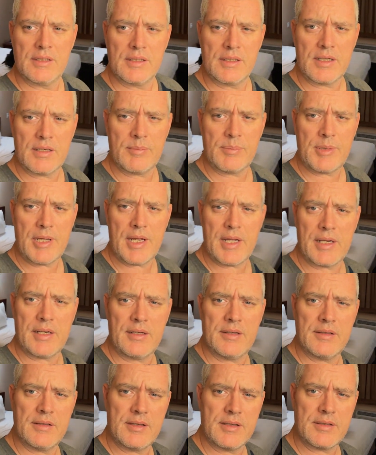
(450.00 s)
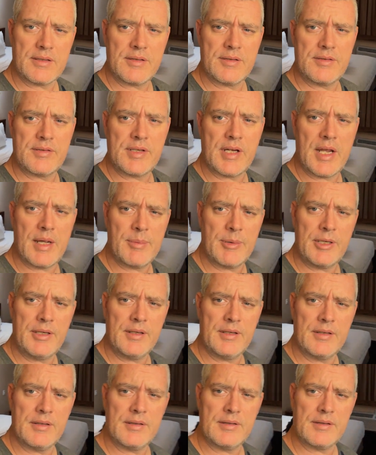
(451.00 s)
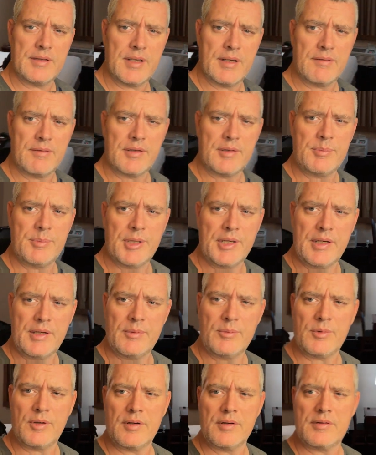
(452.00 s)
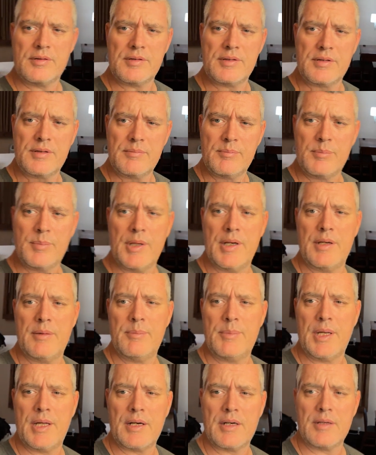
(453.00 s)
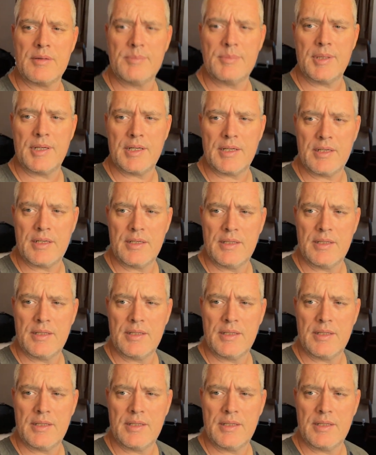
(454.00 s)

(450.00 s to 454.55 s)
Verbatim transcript: not bad, not too shabby. Definitely been in worse, been in better, but